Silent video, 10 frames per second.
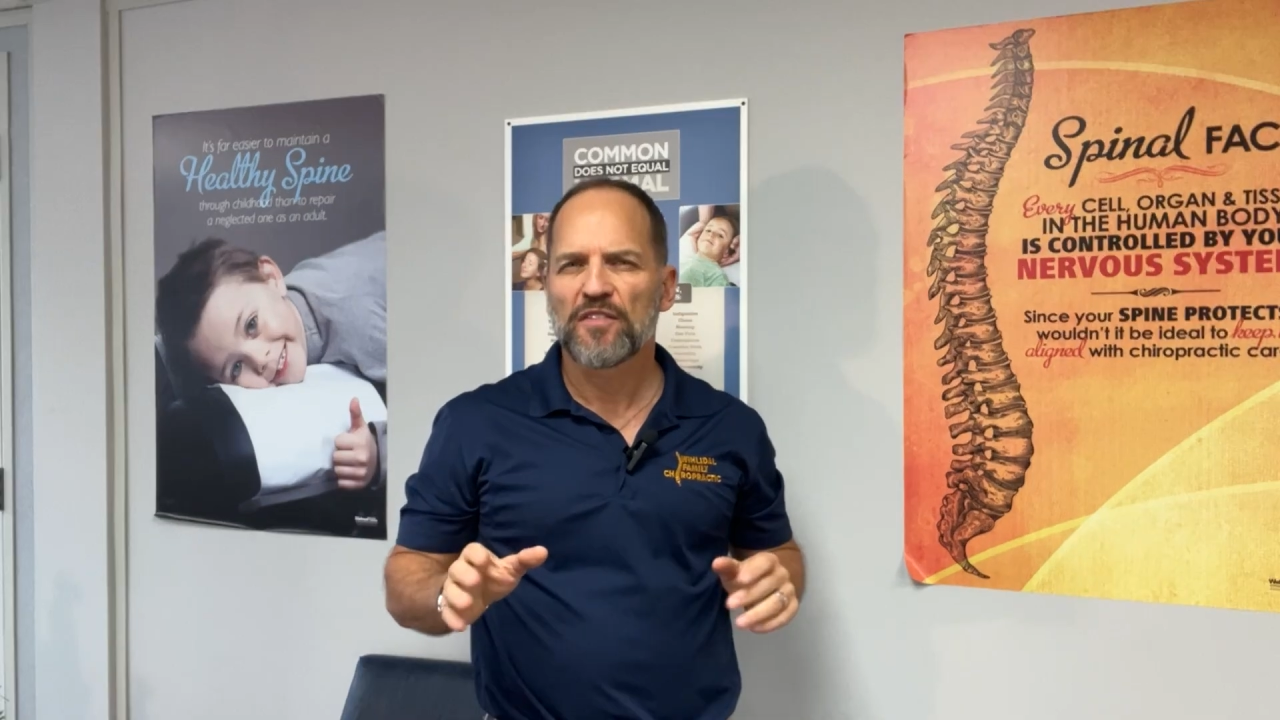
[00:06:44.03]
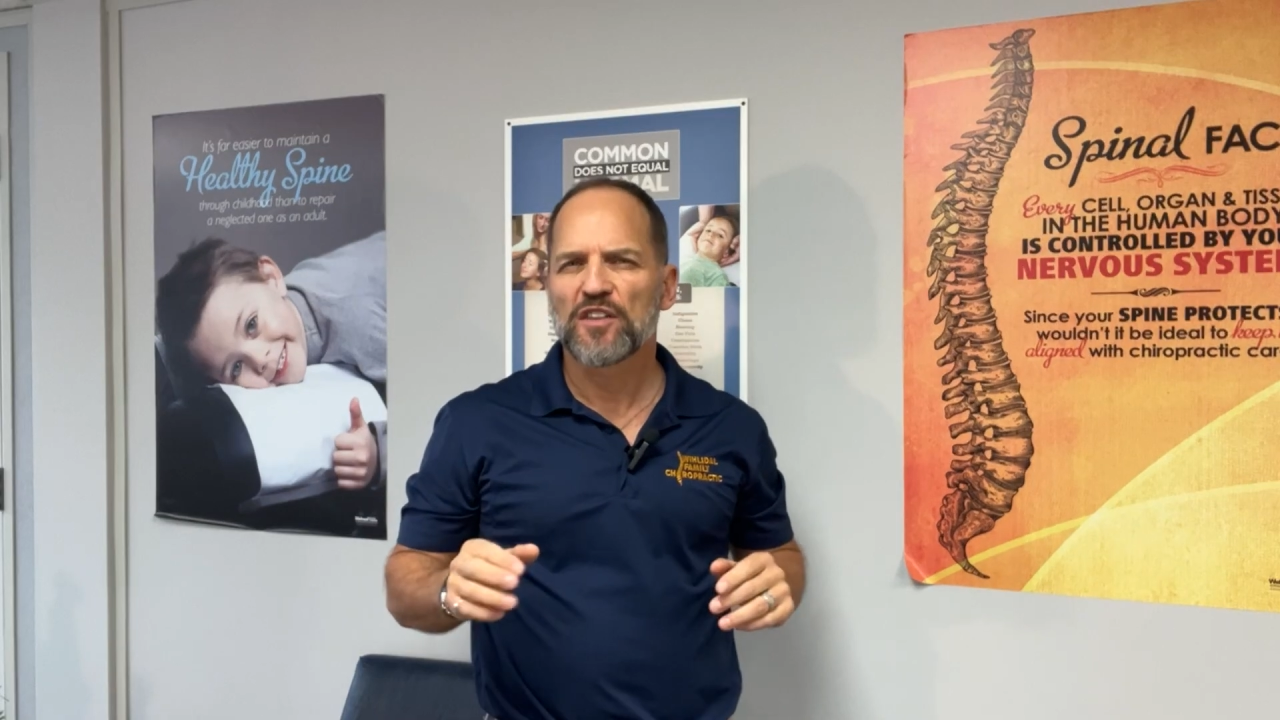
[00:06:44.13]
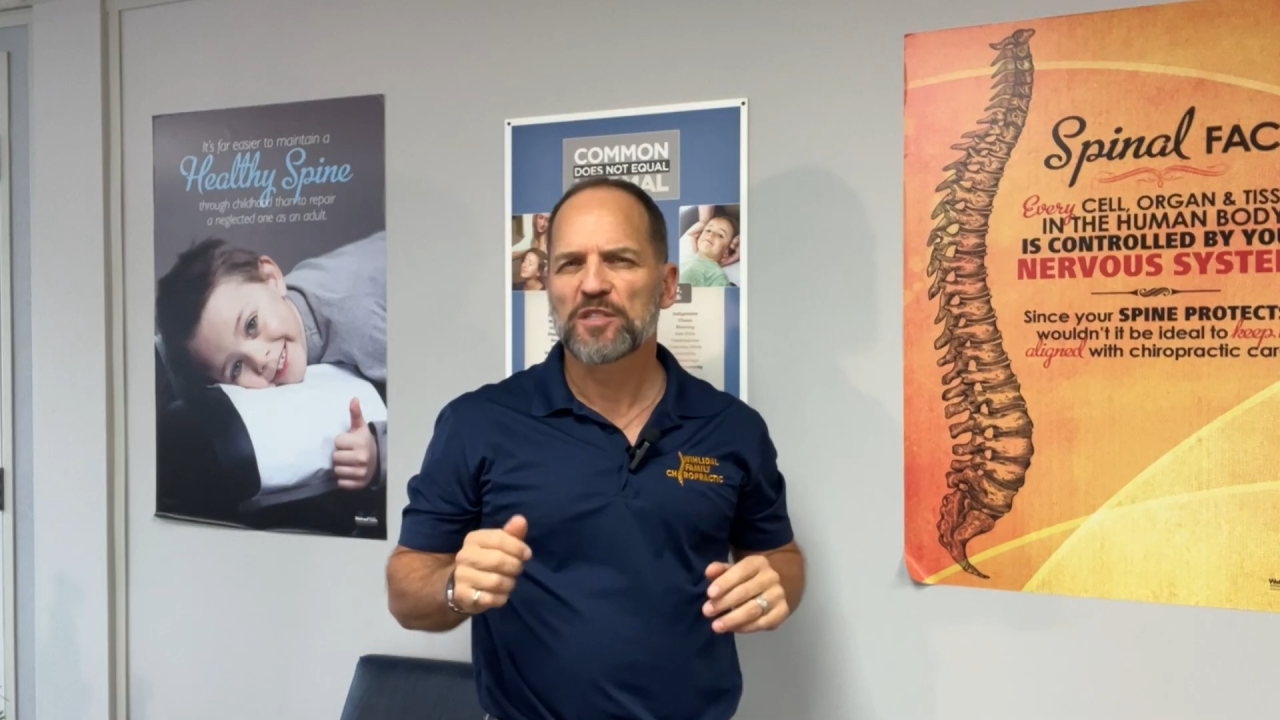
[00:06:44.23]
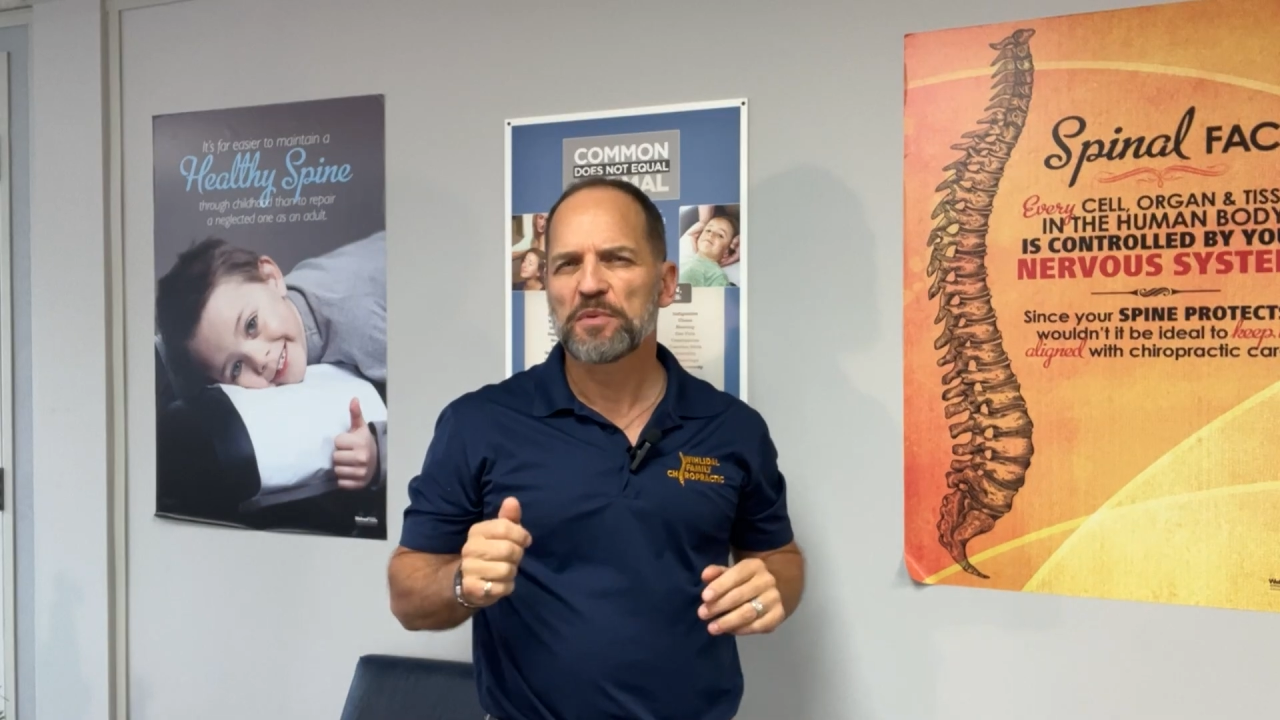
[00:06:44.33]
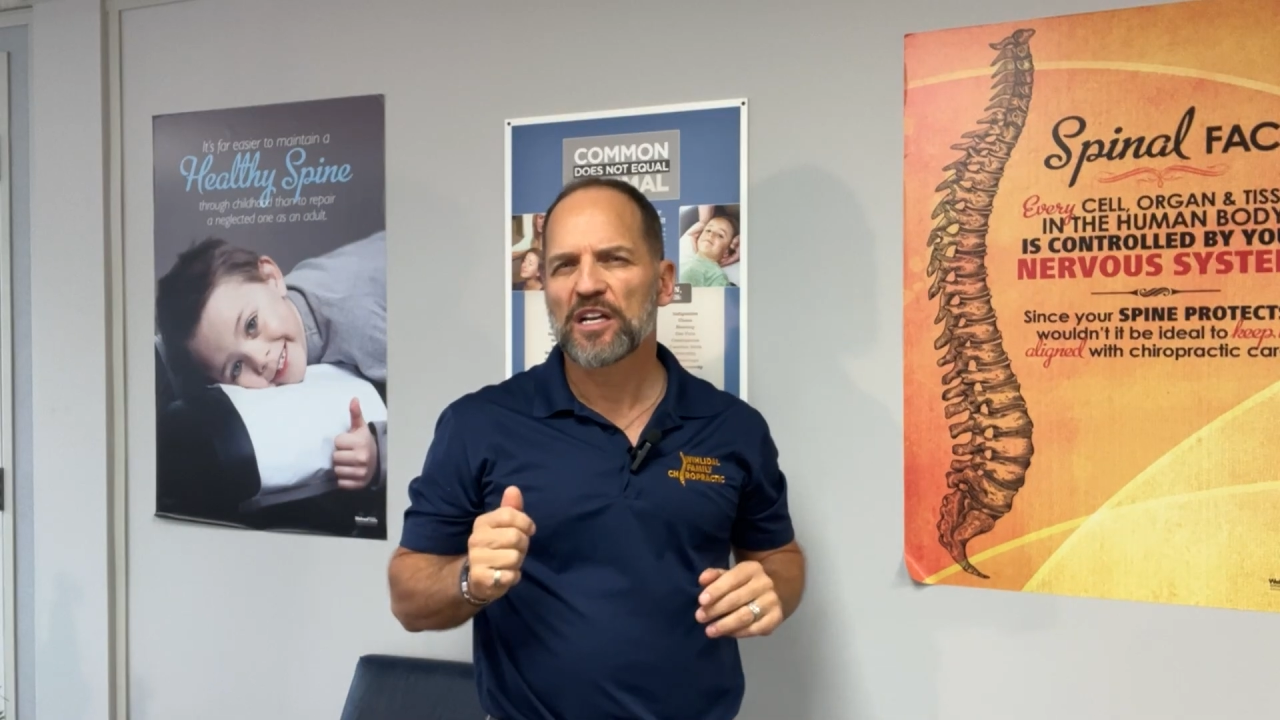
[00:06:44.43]

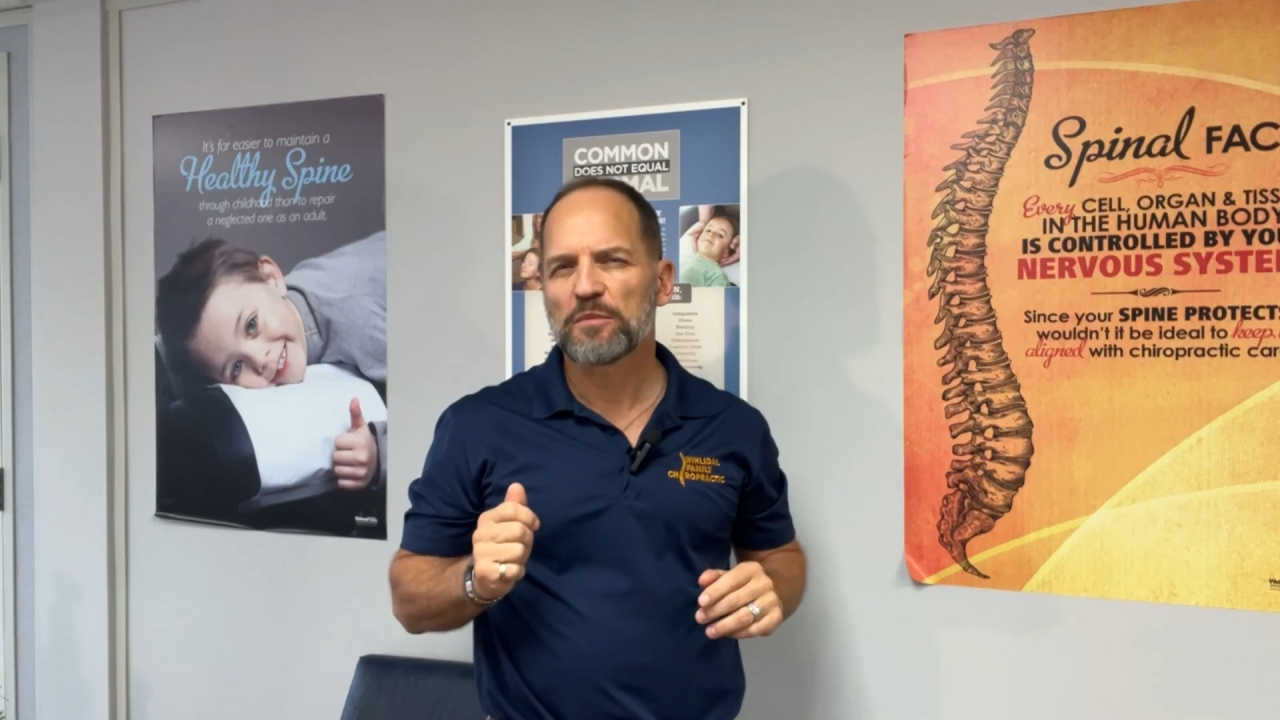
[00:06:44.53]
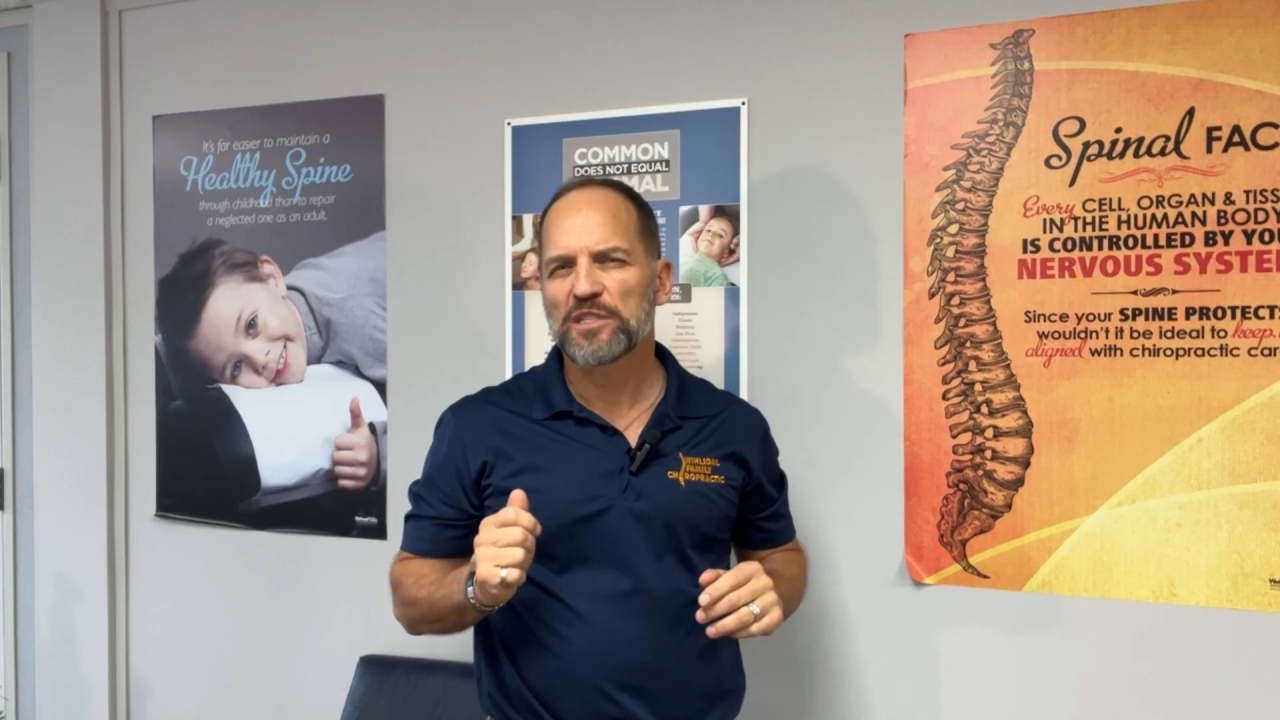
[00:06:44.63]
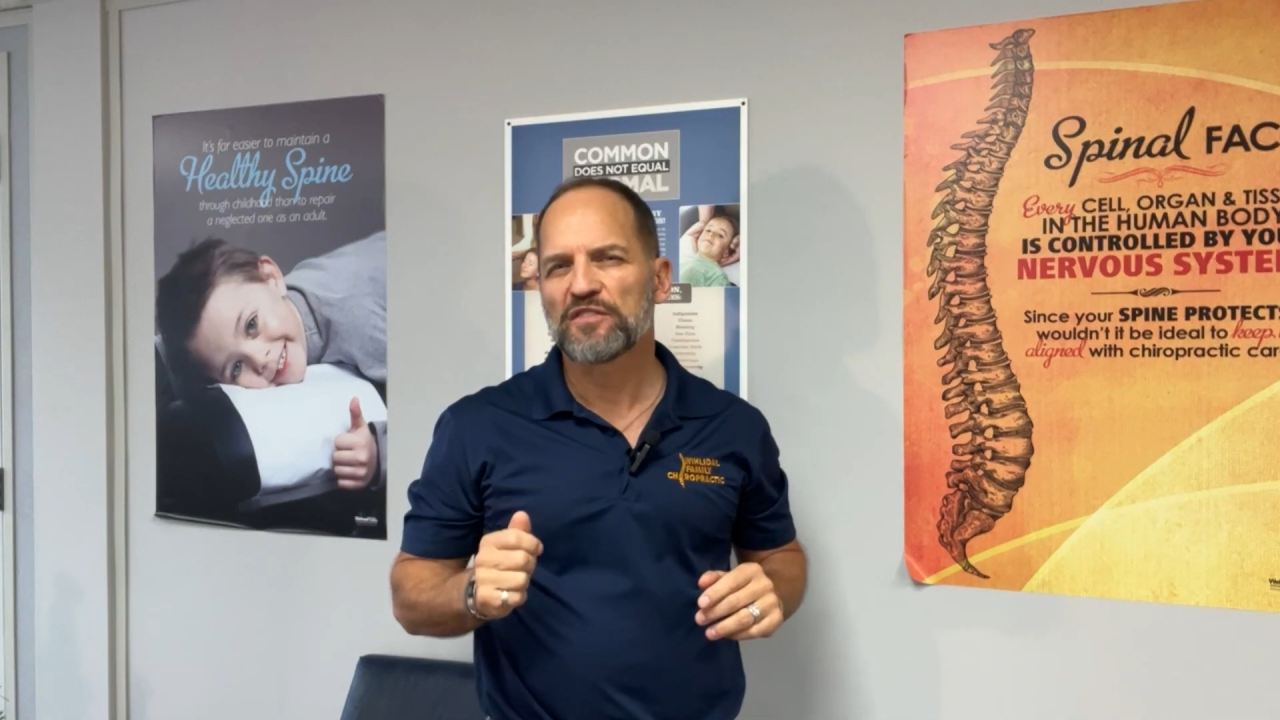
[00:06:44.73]
This becomes